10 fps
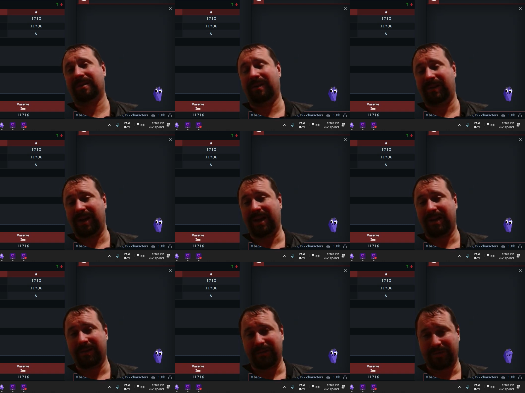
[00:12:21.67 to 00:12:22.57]
all right,
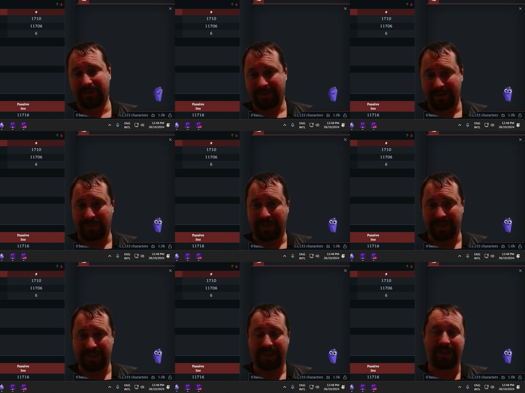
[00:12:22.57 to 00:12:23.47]
of
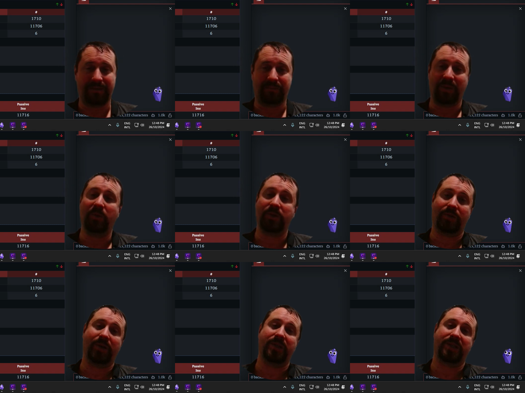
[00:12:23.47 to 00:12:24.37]
complexity and build
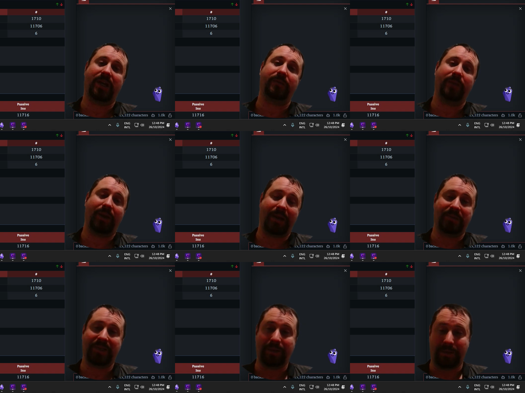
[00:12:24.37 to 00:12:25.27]
your own stuff, you
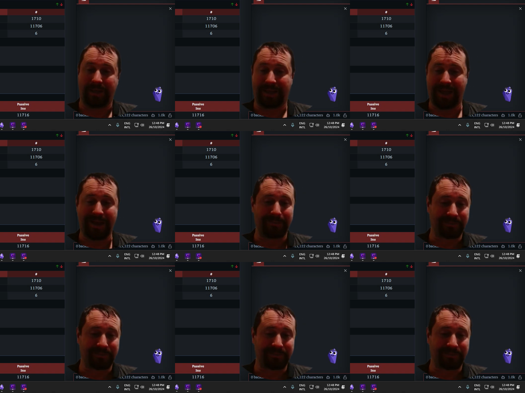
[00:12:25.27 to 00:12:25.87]
absolutely can.